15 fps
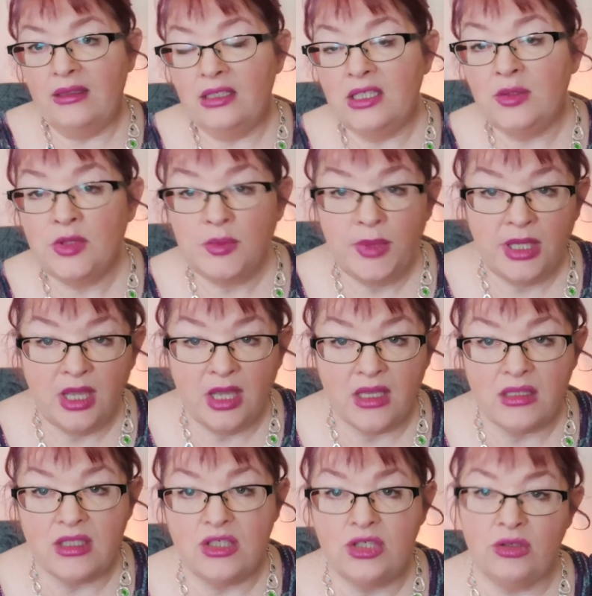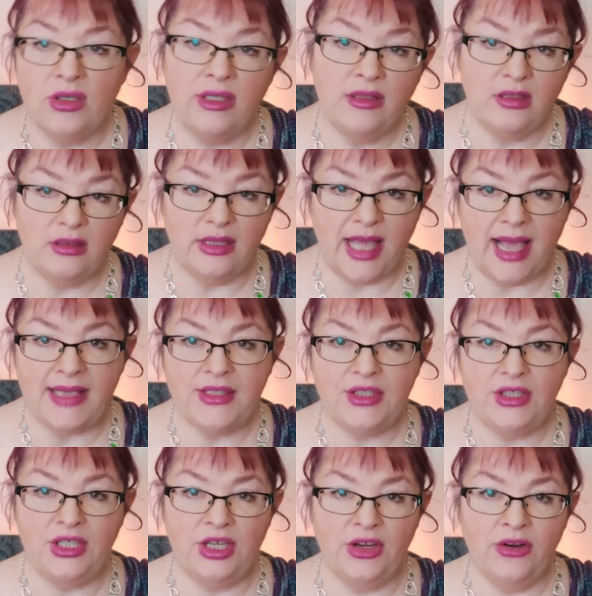This was because during the
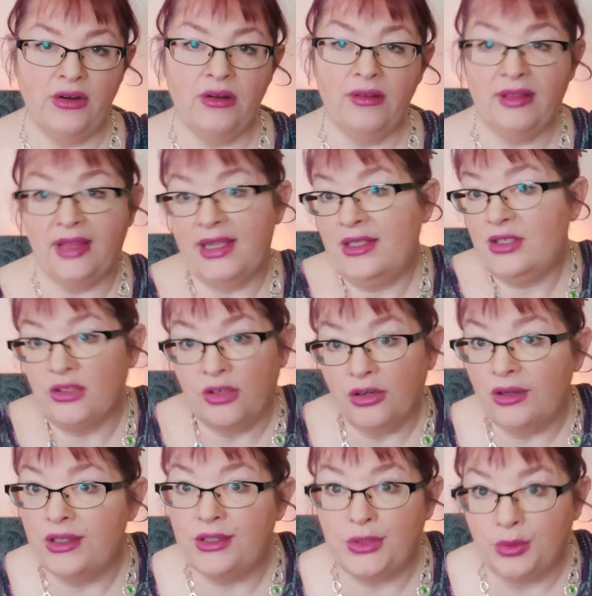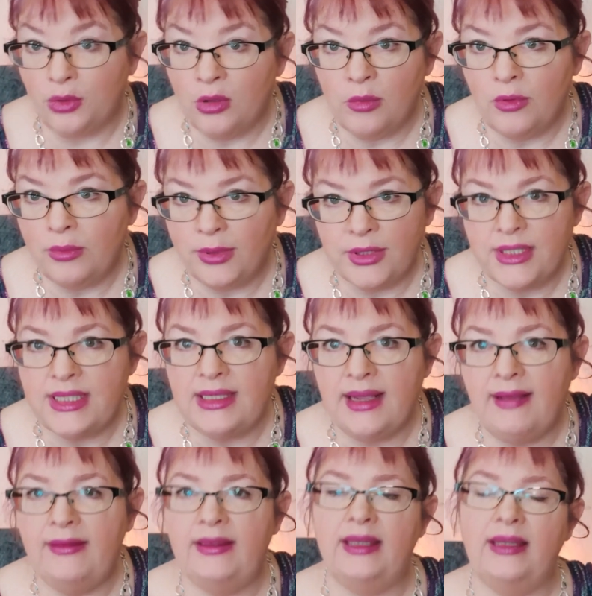last year, thanks to her adorable
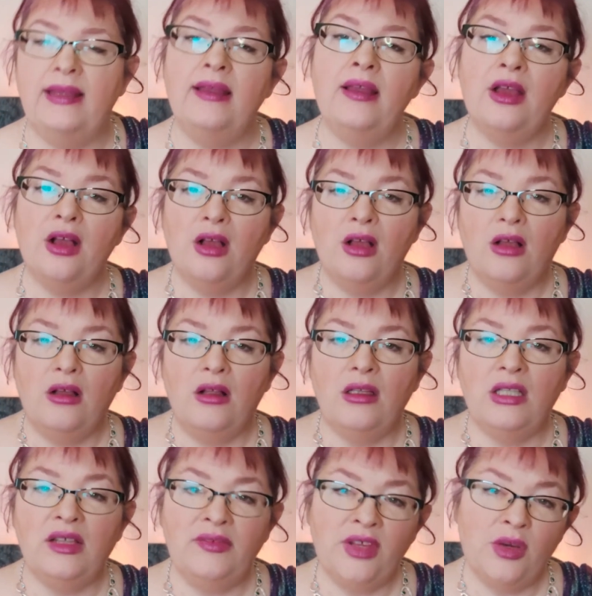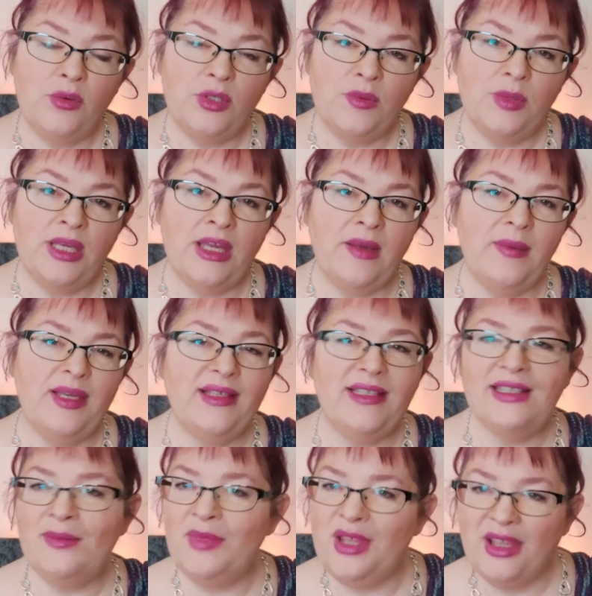personality, Olivia was becoming
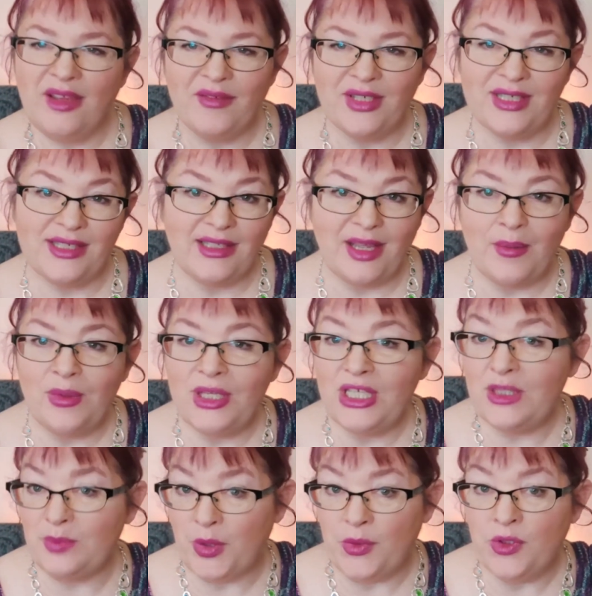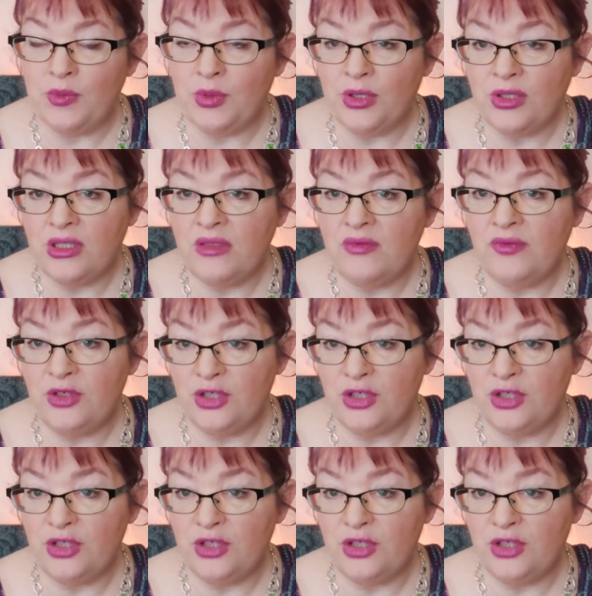something of a celebrity spokesperson